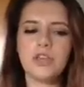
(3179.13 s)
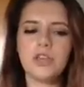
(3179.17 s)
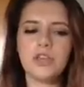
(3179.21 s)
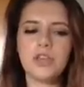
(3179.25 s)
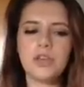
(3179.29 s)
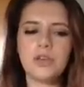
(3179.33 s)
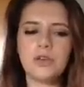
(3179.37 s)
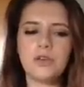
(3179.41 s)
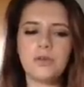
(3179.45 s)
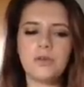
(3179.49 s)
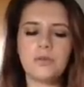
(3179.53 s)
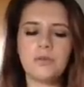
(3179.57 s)

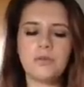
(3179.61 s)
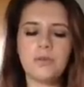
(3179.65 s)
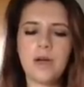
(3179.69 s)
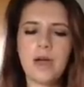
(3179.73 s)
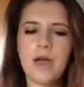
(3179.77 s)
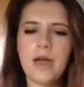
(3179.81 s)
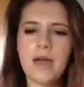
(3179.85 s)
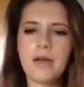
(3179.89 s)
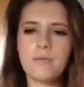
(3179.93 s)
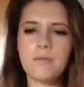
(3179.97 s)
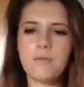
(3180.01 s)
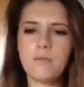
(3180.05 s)
You
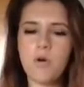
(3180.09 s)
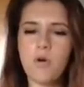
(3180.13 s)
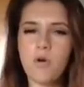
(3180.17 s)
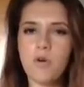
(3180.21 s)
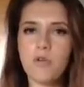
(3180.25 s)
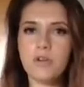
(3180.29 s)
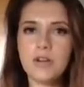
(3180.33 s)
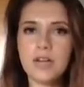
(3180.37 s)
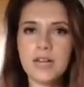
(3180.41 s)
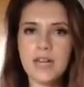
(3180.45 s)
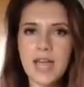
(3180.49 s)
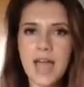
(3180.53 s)

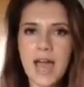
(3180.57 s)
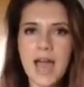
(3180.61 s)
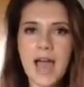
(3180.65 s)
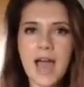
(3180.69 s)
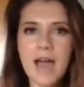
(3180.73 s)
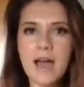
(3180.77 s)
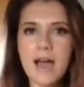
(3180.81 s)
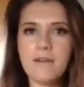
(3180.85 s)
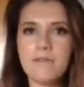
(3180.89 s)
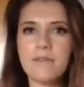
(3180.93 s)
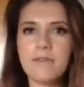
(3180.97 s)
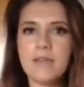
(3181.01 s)
already
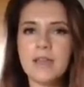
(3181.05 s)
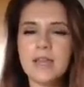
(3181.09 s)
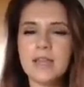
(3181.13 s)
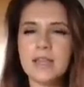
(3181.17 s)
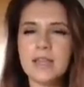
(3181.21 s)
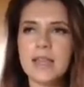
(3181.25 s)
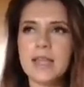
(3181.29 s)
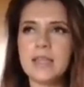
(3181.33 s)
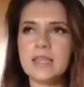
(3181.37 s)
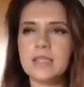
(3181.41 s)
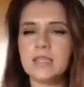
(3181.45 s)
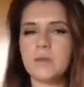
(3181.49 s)
have
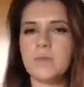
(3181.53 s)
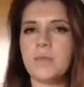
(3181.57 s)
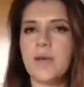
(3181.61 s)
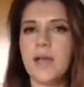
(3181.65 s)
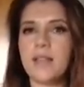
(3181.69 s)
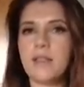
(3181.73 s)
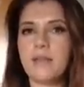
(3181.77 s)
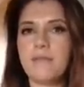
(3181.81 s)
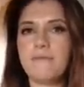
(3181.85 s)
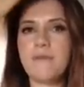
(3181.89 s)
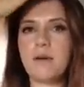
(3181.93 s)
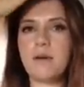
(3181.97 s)
like some
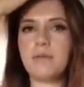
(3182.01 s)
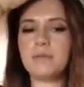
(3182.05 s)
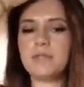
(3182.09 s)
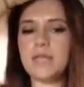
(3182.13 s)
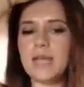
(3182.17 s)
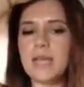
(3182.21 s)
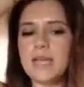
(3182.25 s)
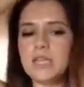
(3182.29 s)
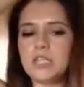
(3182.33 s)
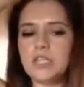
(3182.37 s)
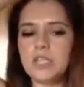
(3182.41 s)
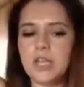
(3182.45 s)
kind of
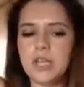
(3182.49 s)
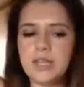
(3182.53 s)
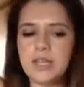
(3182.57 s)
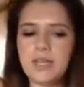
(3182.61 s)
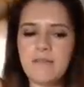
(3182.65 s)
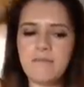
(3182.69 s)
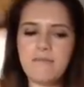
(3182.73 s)
foundation,